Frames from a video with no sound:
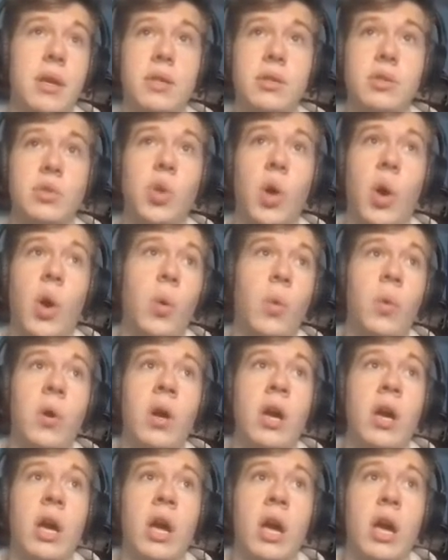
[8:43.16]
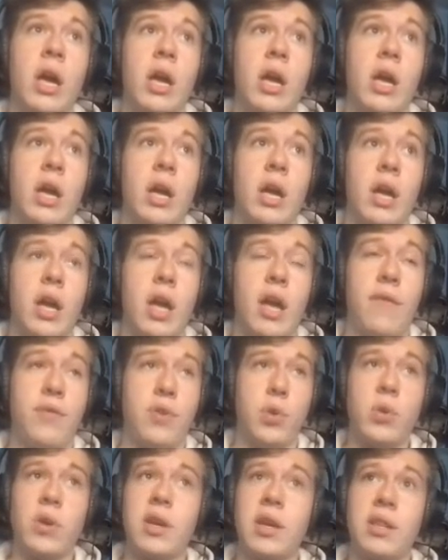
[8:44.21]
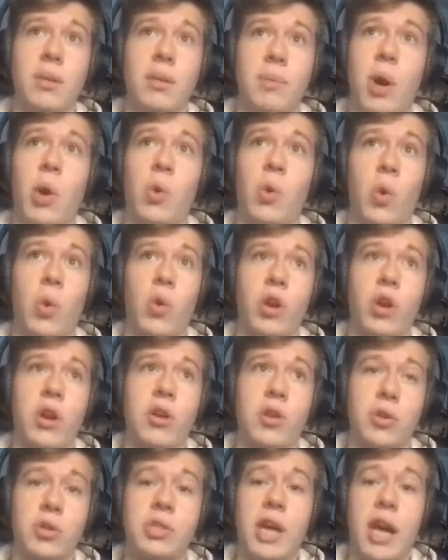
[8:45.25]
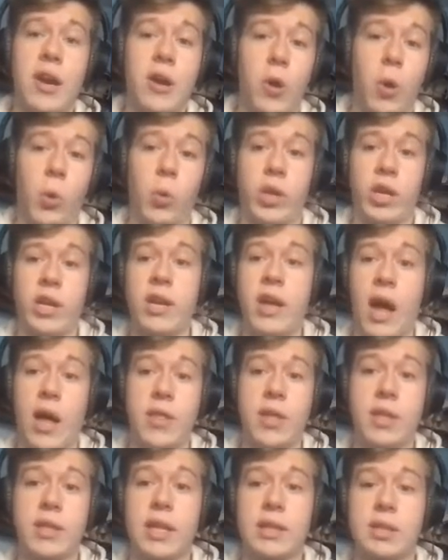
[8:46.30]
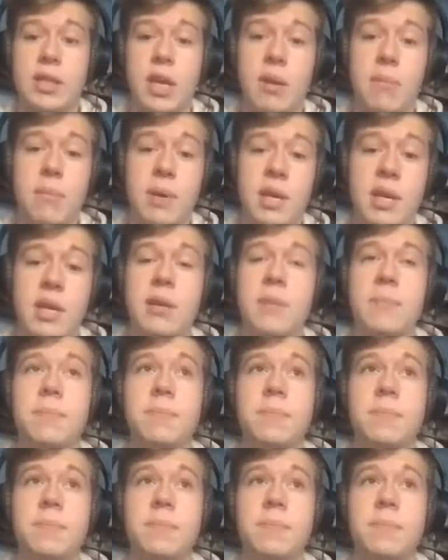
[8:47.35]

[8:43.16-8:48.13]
So if you can get the ball rolling on your side early, I think that's going to be